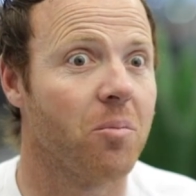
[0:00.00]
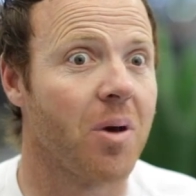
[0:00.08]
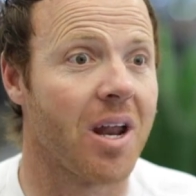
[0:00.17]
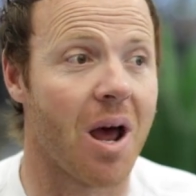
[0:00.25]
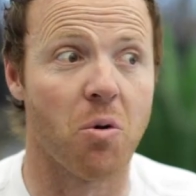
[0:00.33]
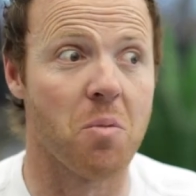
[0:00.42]

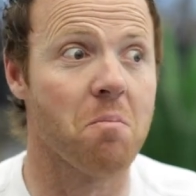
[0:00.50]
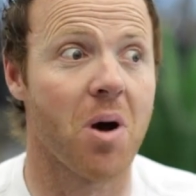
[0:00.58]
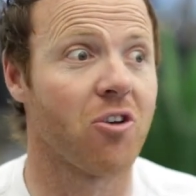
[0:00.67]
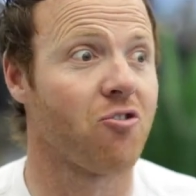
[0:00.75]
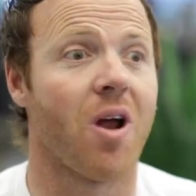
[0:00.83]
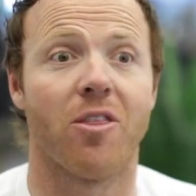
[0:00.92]
And I would
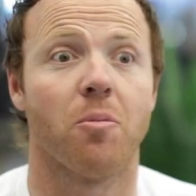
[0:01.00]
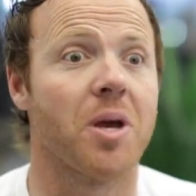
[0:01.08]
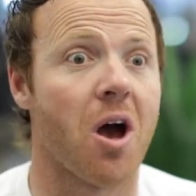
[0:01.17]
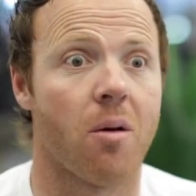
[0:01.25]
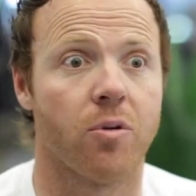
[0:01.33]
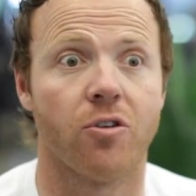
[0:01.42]
much rather be
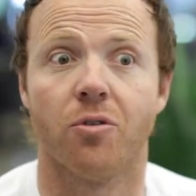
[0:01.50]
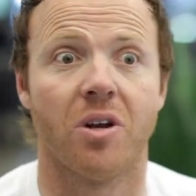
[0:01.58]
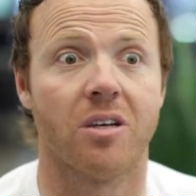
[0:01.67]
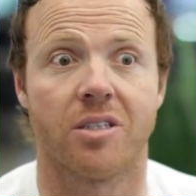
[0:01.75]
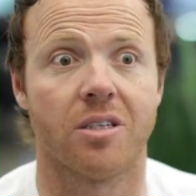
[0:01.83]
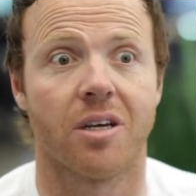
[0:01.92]

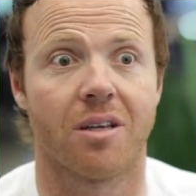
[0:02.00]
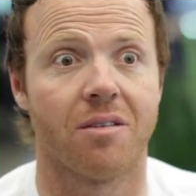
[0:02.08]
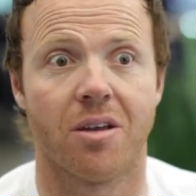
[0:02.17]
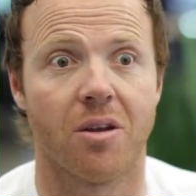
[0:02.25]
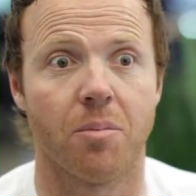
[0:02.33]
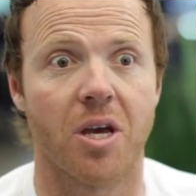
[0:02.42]
opportunistic
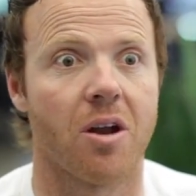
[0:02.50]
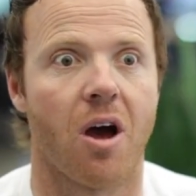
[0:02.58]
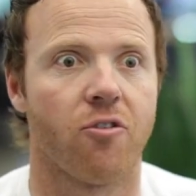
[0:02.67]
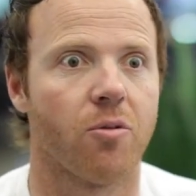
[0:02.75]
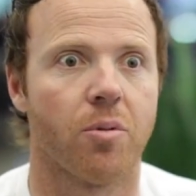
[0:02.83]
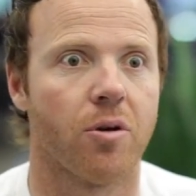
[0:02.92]
than to be an
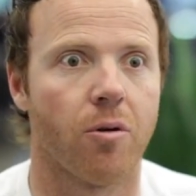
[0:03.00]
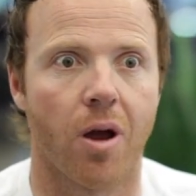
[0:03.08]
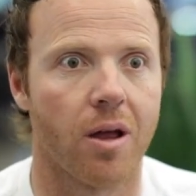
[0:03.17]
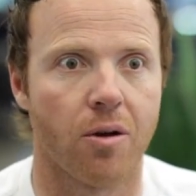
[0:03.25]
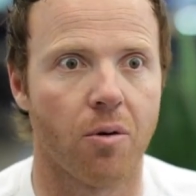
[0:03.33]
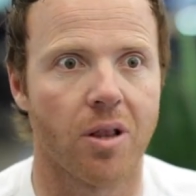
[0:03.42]
entrepreneur.
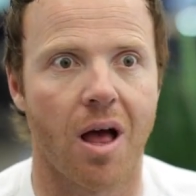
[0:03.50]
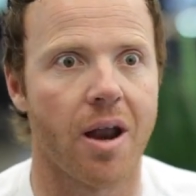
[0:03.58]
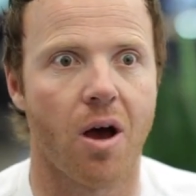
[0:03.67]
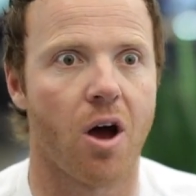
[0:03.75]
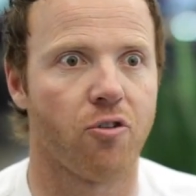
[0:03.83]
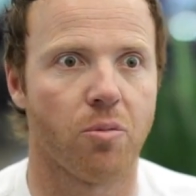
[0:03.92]
I know a lot
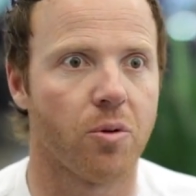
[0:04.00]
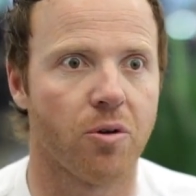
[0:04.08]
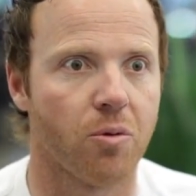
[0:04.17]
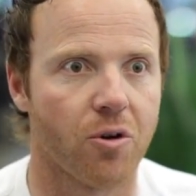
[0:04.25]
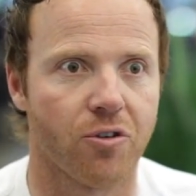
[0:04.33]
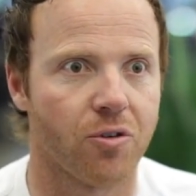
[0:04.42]
of
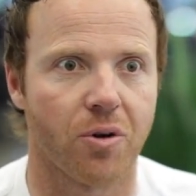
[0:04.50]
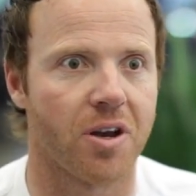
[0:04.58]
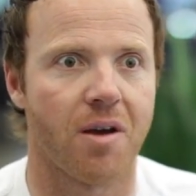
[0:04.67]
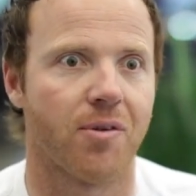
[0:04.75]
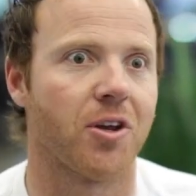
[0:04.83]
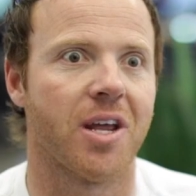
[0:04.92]
entrepreneurs who can
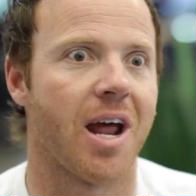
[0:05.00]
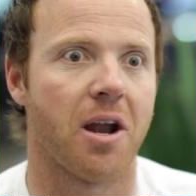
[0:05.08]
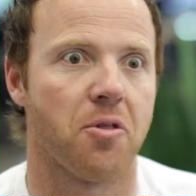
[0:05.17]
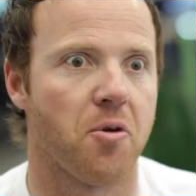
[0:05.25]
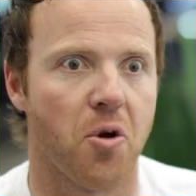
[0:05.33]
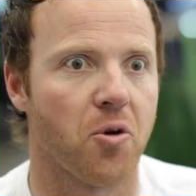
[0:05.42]
never get out
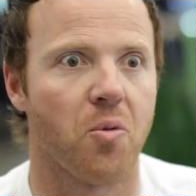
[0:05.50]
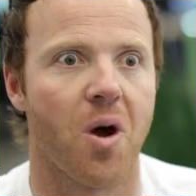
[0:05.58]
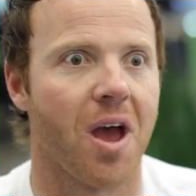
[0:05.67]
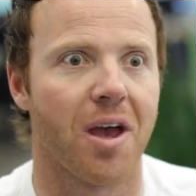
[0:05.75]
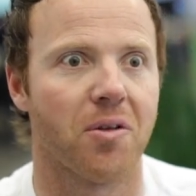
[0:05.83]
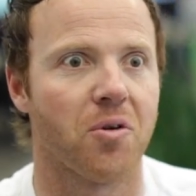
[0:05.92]
of their own
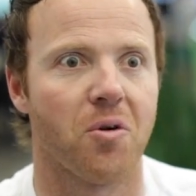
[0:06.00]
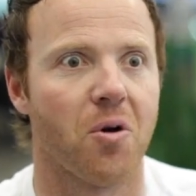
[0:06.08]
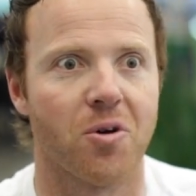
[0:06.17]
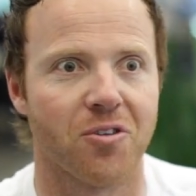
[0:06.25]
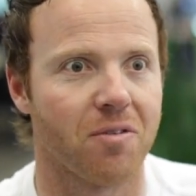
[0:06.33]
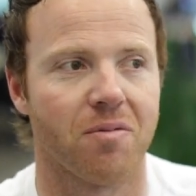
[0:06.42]
way, and they're
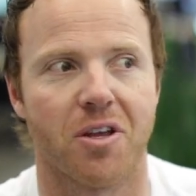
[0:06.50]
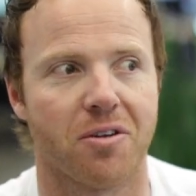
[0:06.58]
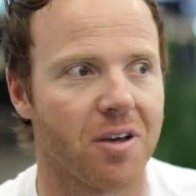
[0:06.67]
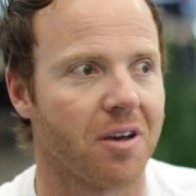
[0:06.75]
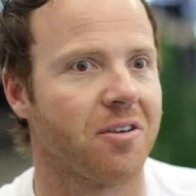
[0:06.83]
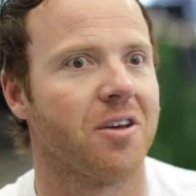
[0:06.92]
always
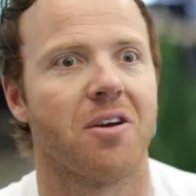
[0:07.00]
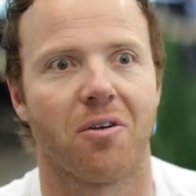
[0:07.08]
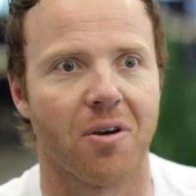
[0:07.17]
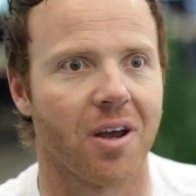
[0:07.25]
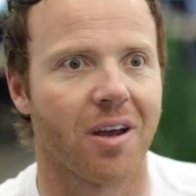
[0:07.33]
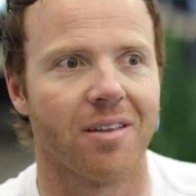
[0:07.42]
inventing and
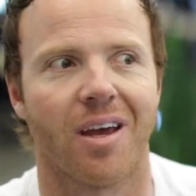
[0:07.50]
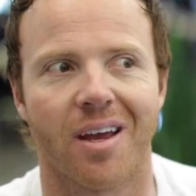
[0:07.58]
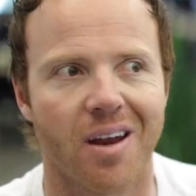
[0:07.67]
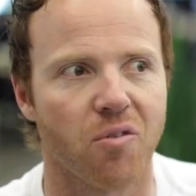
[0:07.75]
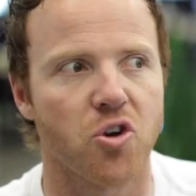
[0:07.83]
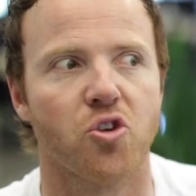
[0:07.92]
tinkering, and they
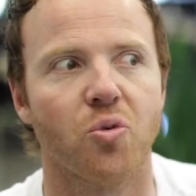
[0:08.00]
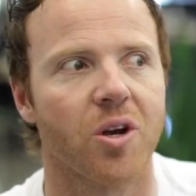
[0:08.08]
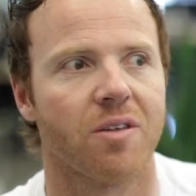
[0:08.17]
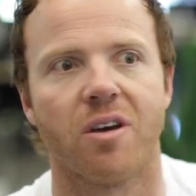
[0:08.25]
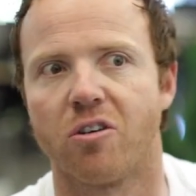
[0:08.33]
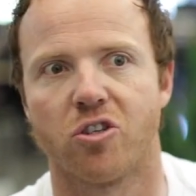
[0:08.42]
can never do
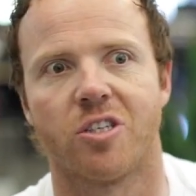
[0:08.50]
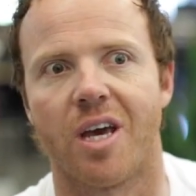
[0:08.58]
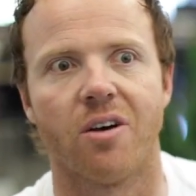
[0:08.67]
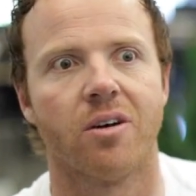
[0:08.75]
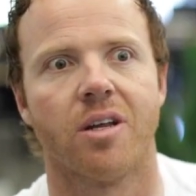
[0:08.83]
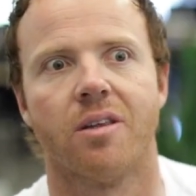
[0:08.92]
anything or
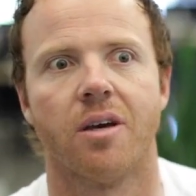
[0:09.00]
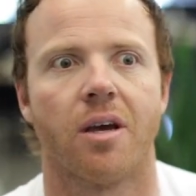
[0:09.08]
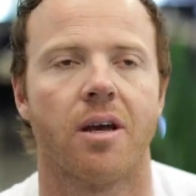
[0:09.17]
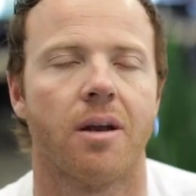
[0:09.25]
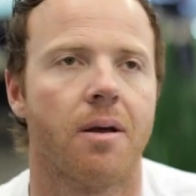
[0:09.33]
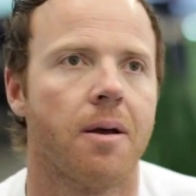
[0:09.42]
scale
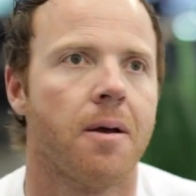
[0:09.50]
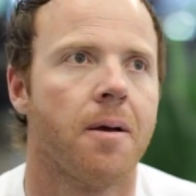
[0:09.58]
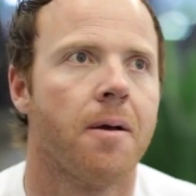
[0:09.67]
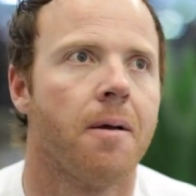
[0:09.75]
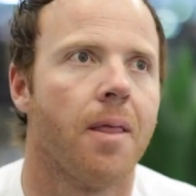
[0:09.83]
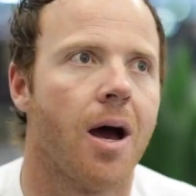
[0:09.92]
anything.
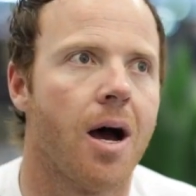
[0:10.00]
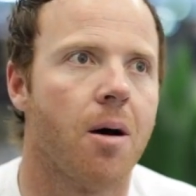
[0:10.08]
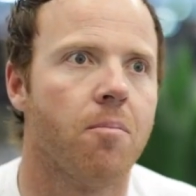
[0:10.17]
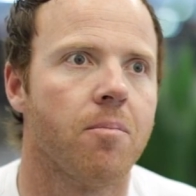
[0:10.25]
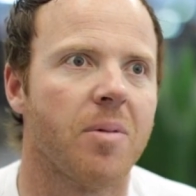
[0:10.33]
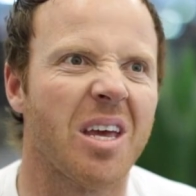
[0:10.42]

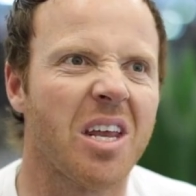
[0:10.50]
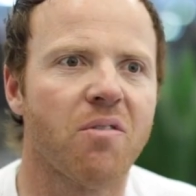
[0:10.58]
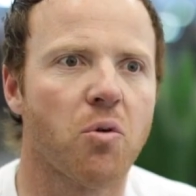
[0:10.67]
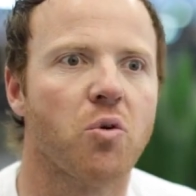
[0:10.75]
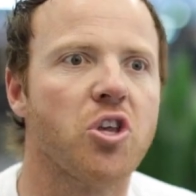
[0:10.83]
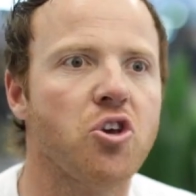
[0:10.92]
And
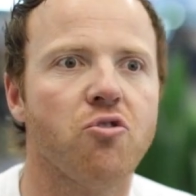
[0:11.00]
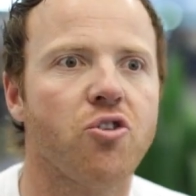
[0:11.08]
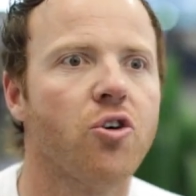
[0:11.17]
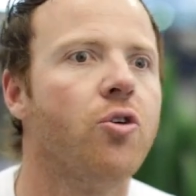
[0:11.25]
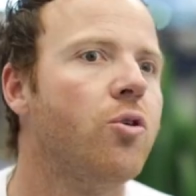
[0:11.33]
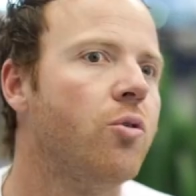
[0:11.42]
even when you
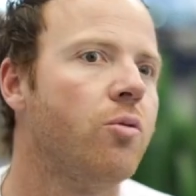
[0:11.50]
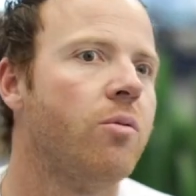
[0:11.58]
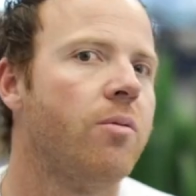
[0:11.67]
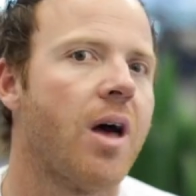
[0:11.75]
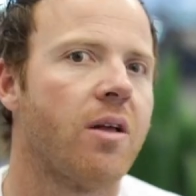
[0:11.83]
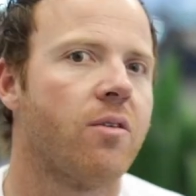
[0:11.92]
do,
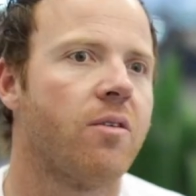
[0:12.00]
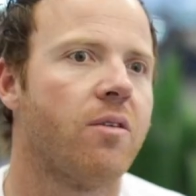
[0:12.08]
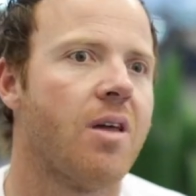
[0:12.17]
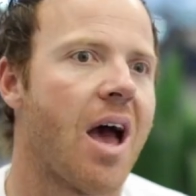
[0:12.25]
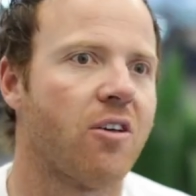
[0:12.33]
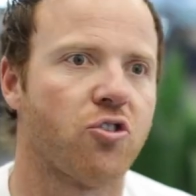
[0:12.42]
that
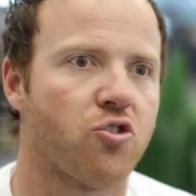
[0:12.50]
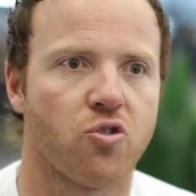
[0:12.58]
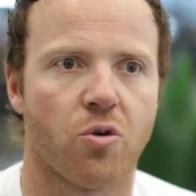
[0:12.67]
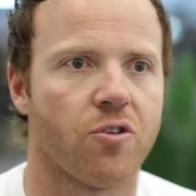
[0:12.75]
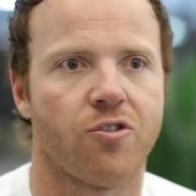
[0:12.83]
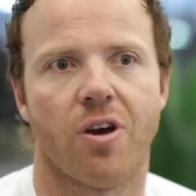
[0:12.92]
has a
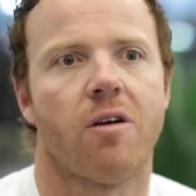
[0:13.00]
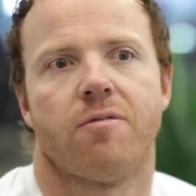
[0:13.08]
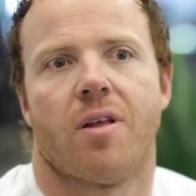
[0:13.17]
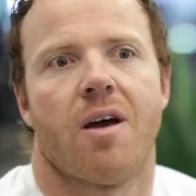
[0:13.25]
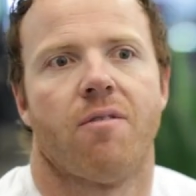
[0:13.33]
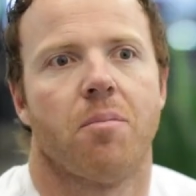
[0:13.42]
short shelf life.